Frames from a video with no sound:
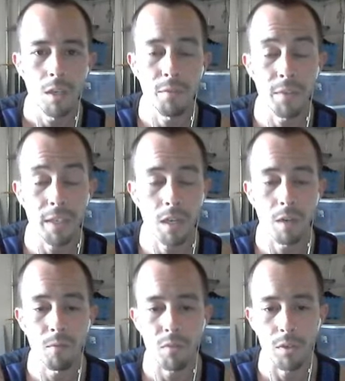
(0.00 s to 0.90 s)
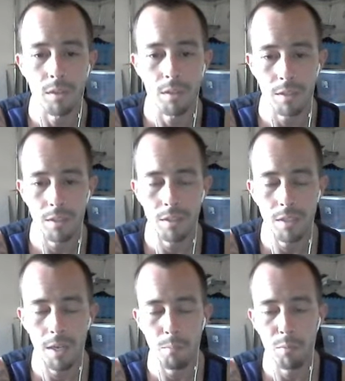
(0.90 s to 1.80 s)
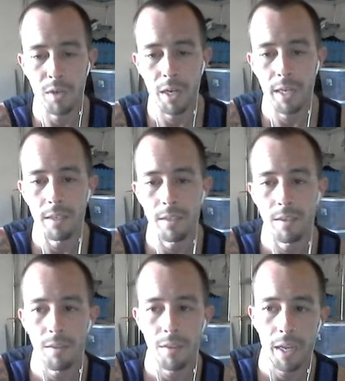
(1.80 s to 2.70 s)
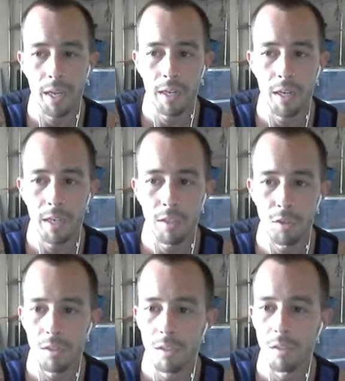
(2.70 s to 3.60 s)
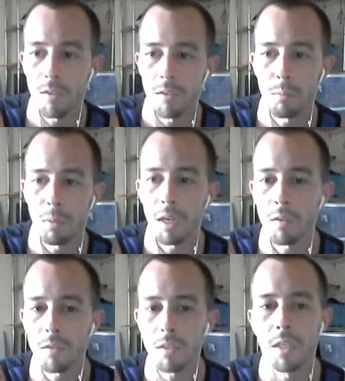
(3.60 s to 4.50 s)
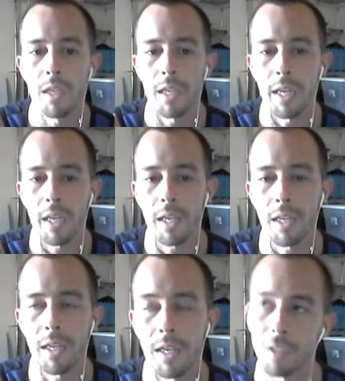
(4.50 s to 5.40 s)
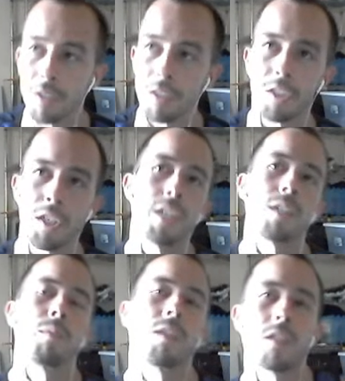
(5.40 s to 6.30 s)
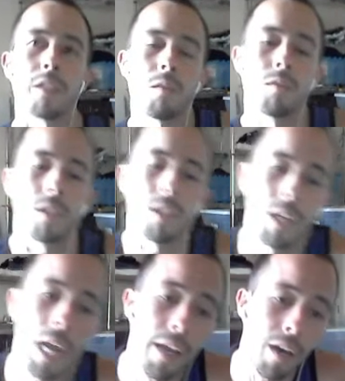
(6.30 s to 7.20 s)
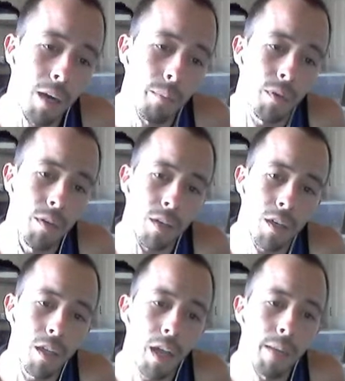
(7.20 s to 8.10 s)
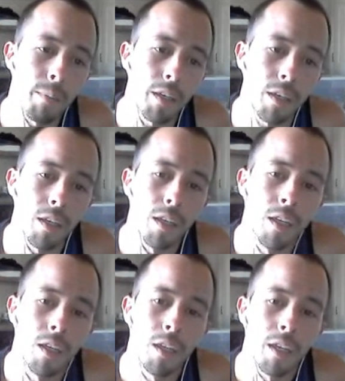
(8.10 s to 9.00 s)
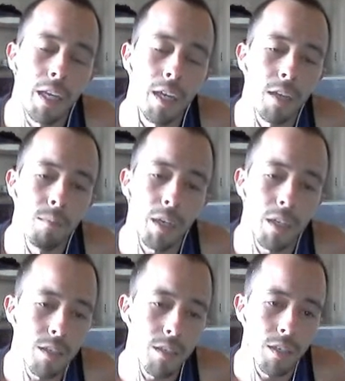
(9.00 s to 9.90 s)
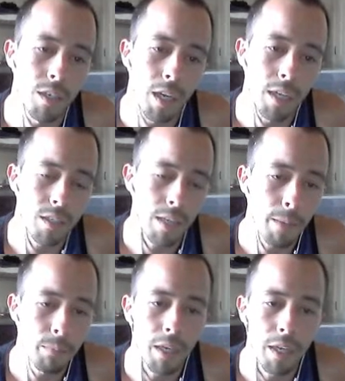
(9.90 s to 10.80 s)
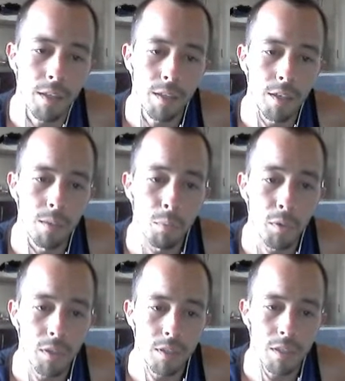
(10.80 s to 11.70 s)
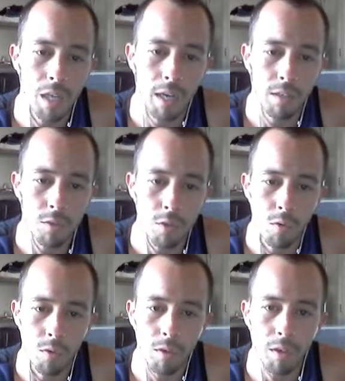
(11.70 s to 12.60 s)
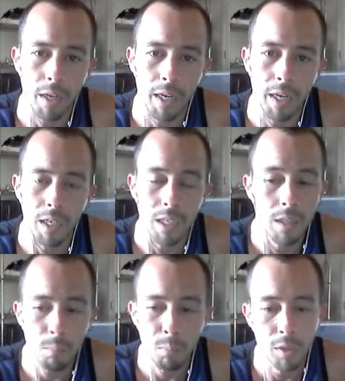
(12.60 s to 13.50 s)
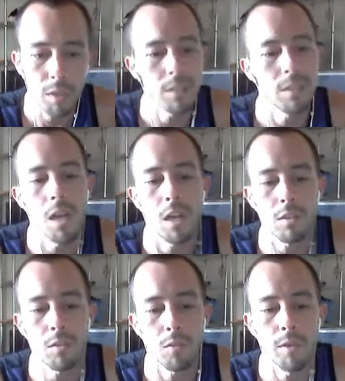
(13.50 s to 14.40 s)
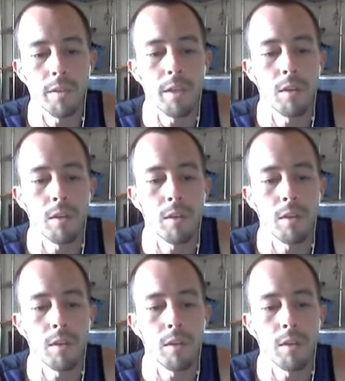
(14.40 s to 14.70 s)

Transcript: Fin Comfort, this is a brand that I just learned about, and I took a chance because I was in Ann Arbor climbing, and my cousin and I stopped at the Birkenstock store. And in the Birkenstock store, they